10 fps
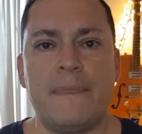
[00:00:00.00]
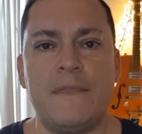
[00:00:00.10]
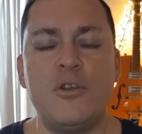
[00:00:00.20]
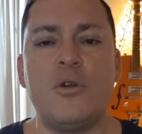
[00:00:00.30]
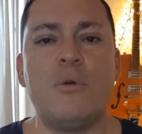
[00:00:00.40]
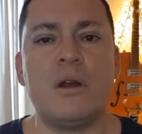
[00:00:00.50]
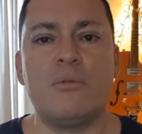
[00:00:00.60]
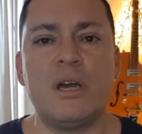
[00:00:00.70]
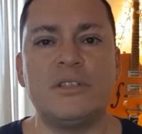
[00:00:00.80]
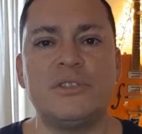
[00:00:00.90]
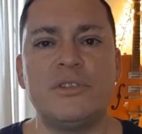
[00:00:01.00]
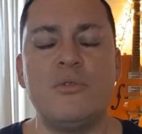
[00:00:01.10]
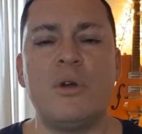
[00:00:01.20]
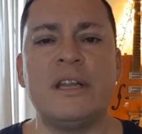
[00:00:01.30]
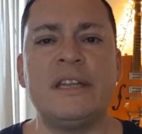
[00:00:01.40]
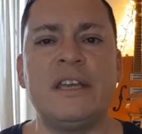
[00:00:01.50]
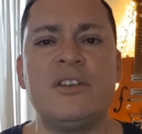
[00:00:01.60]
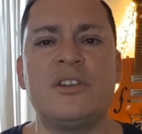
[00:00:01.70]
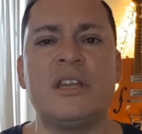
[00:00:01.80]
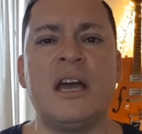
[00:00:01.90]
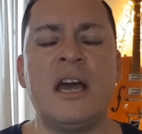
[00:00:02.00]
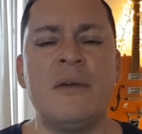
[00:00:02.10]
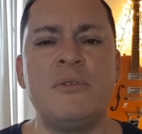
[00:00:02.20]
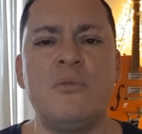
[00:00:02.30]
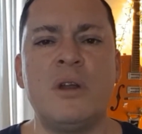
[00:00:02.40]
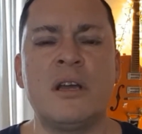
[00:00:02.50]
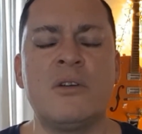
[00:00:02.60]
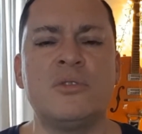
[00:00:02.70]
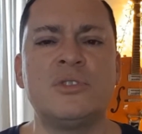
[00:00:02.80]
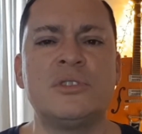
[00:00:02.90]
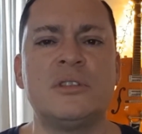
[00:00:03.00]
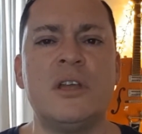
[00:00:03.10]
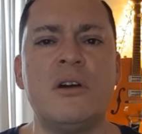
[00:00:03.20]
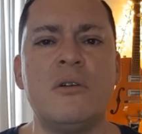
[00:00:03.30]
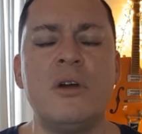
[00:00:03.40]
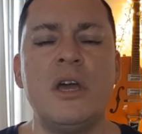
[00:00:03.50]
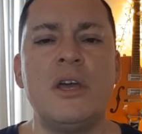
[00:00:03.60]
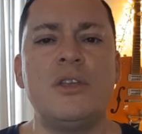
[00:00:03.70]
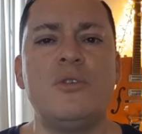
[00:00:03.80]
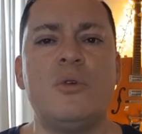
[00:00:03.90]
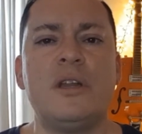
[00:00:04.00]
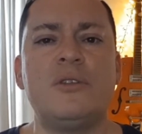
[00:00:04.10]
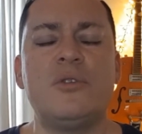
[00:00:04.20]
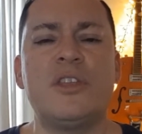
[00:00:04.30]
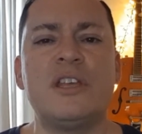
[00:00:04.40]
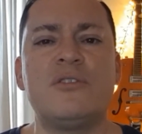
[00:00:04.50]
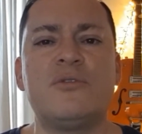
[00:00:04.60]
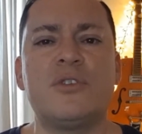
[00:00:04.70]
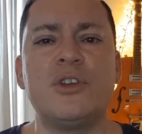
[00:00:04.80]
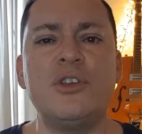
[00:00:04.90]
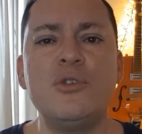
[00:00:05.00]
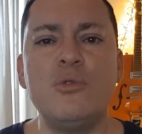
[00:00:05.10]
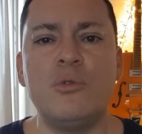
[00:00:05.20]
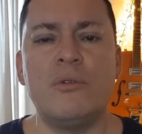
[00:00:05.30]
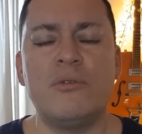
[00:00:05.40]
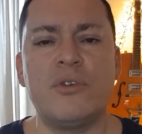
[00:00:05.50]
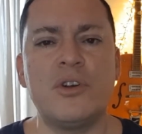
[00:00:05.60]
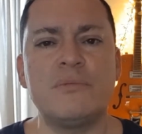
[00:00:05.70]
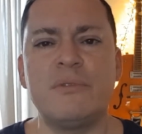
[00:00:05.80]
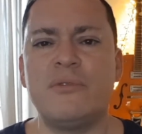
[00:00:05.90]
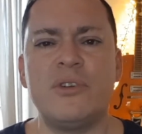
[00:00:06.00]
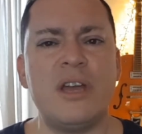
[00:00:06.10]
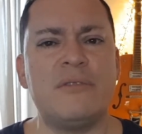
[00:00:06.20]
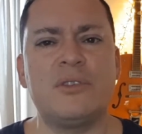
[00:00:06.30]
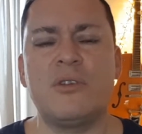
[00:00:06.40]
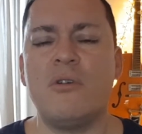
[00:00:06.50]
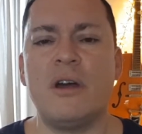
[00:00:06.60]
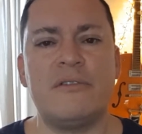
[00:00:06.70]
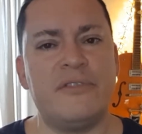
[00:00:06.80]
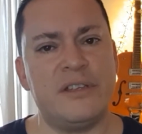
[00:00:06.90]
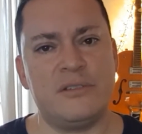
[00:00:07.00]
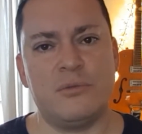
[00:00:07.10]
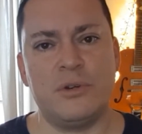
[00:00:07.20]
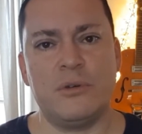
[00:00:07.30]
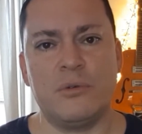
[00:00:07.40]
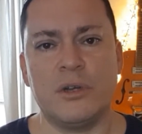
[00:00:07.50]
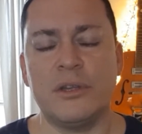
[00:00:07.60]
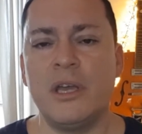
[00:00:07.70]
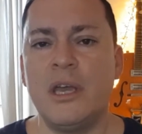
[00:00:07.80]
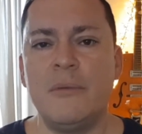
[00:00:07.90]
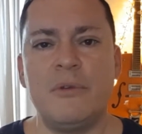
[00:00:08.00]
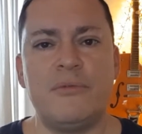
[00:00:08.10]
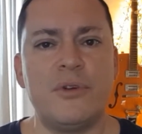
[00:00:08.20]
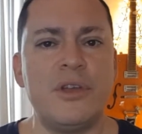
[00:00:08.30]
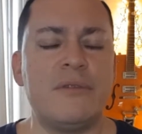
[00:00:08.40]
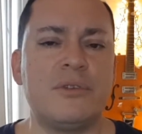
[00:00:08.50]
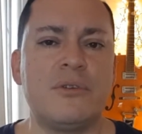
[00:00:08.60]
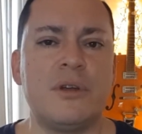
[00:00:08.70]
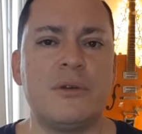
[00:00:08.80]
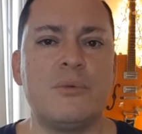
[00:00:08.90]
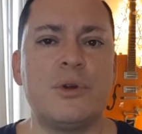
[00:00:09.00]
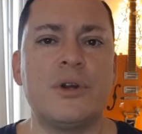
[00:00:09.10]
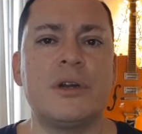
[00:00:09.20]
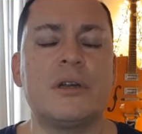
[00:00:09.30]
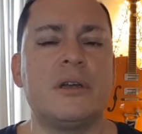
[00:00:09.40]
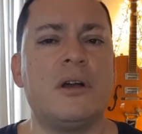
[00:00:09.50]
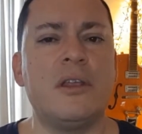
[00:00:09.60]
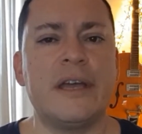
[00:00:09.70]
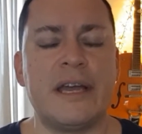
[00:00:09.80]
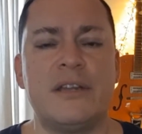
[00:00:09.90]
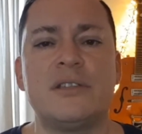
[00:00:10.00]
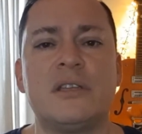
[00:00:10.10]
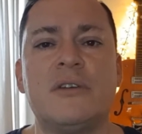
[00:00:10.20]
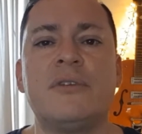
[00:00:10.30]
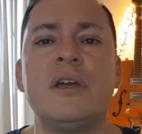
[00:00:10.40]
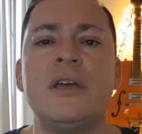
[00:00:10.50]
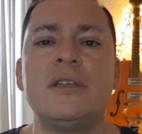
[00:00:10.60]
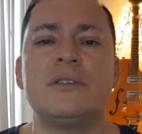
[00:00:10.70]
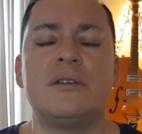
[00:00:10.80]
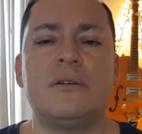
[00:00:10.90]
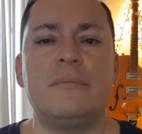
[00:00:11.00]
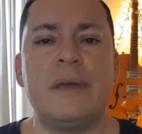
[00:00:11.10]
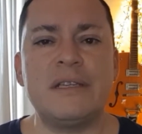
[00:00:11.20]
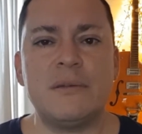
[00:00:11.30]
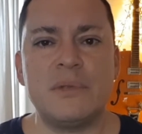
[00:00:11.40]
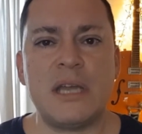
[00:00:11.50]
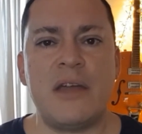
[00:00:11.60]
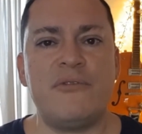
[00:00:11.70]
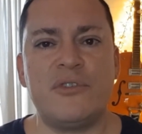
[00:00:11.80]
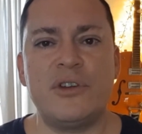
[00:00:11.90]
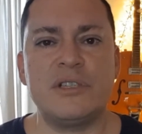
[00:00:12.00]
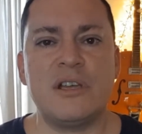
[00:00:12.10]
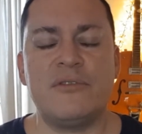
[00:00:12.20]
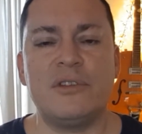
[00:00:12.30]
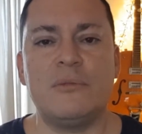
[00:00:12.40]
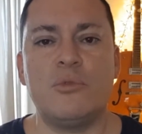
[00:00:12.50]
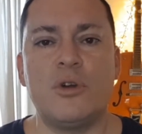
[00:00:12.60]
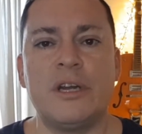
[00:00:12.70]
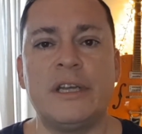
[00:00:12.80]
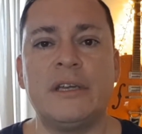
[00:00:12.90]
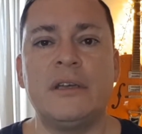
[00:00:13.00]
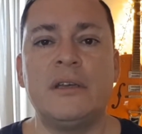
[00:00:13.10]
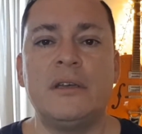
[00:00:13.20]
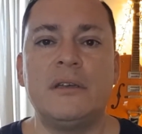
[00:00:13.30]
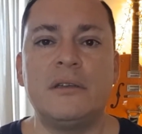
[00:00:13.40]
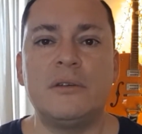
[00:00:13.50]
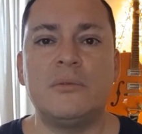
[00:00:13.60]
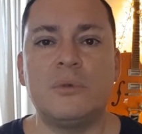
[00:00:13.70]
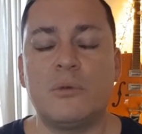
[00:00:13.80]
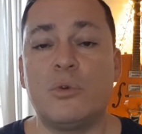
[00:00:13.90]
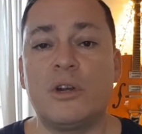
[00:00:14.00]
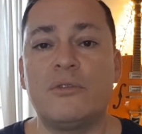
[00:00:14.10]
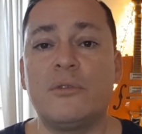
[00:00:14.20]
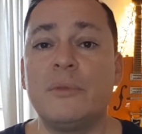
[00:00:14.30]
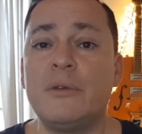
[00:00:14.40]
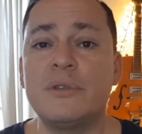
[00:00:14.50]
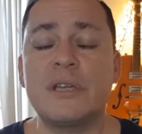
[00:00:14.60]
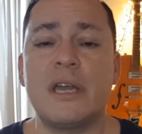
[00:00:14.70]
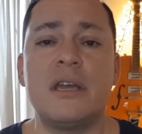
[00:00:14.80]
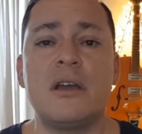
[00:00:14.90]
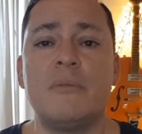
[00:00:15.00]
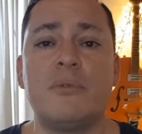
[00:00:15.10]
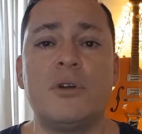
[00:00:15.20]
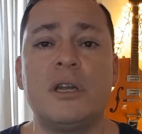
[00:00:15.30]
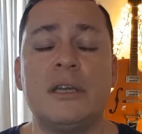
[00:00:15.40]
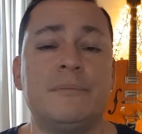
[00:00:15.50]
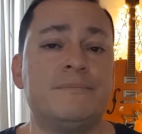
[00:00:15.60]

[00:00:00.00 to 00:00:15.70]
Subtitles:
you don't want to rush. You want to take your time. You want to go slow. You want to do things for you first before you have to go out and face the real world, before you have to go out and work, all that kind of stuff. So make some time for yourself in the morning. What worked for me was getting up early.